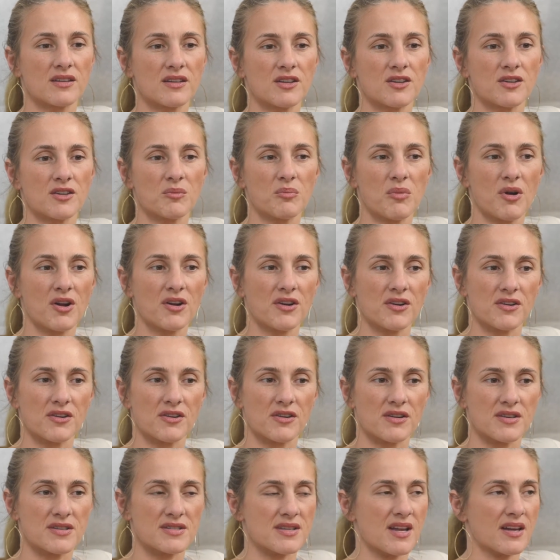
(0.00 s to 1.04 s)
your
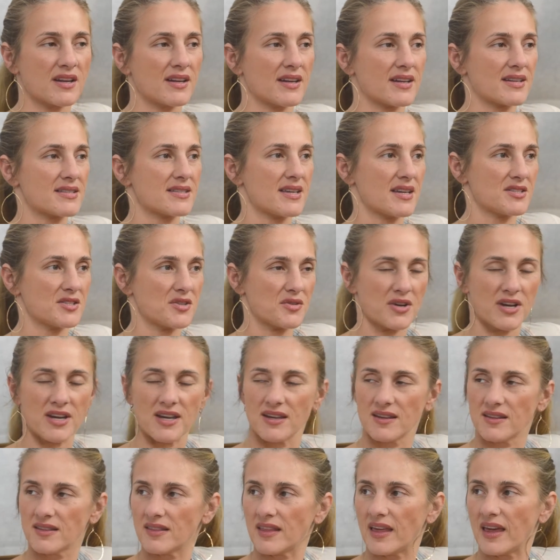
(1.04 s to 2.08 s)
partner is not an
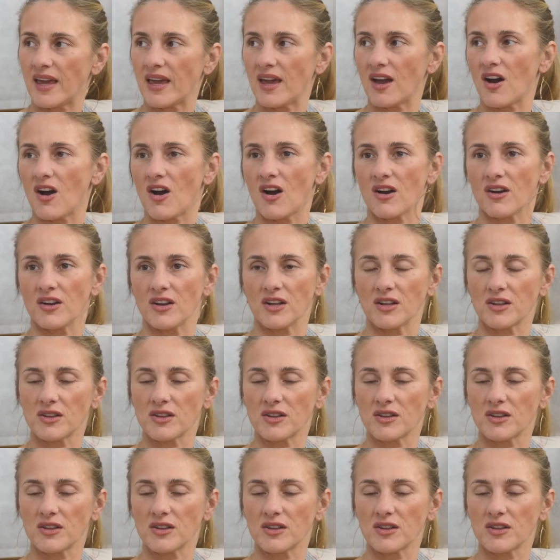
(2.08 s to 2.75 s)
accessory. They are an